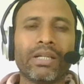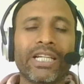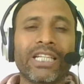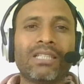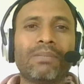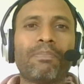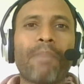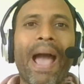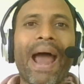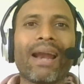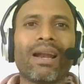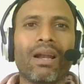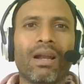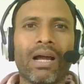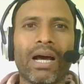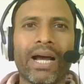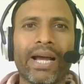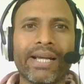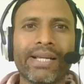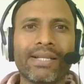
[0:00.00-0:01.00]
is
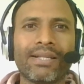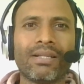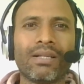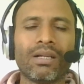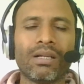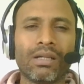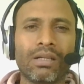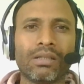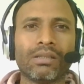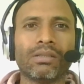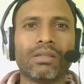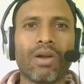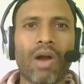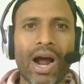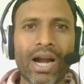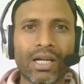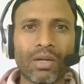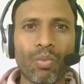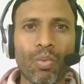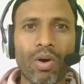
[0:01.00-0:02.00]
paralyzed,
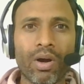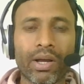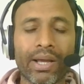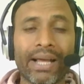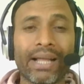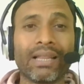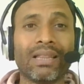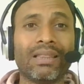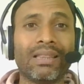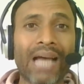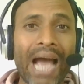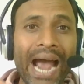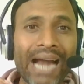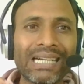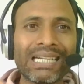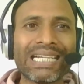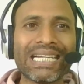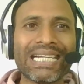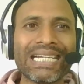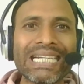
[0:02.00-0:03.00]
not working.
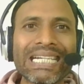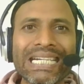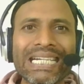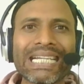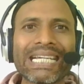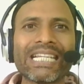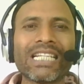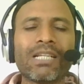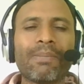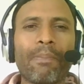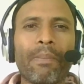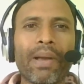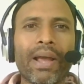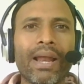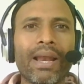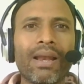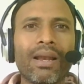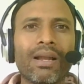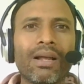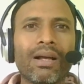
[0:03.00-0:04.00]
That intense
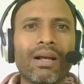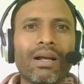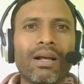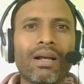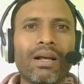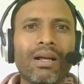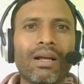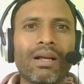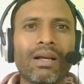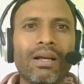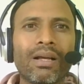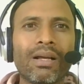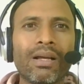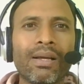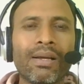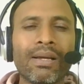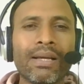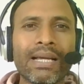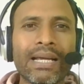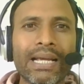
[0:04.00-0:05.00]
pain
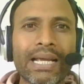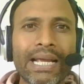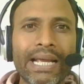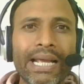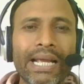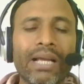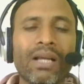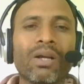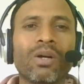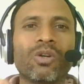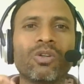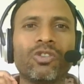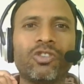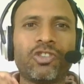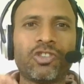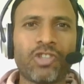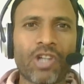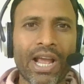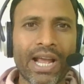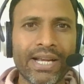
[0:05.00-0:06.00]
he
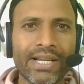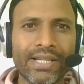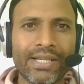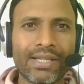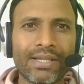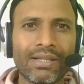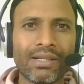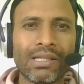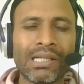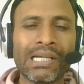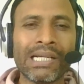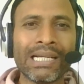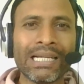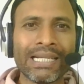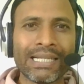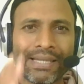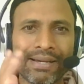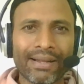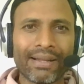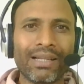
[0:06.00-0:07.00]
faced.
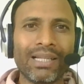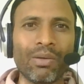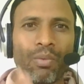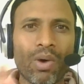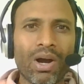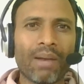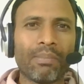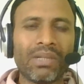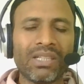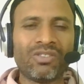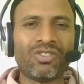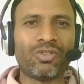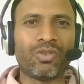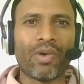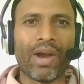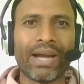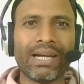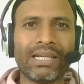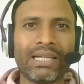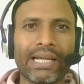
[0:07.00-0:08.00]
Suddenly one of his
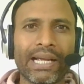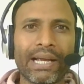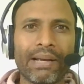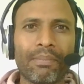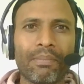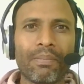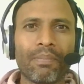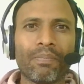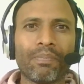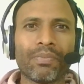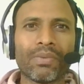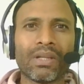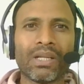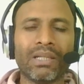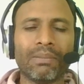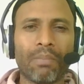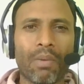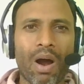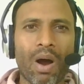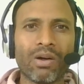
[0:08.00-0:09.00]
friends came,
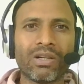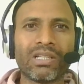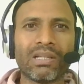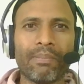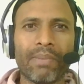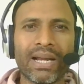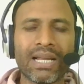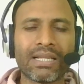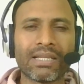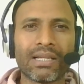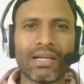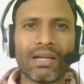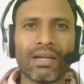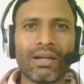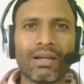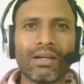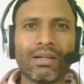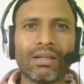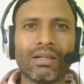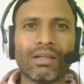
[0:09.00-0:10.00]
he brought some medicine,
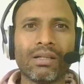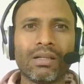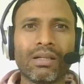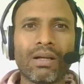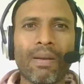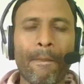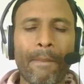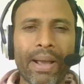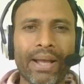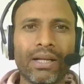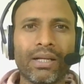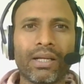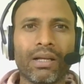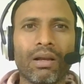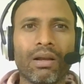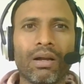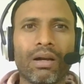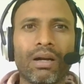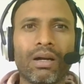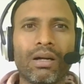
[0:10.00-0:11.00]

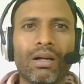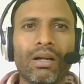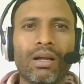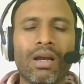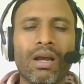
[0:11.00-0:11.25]
painkiller,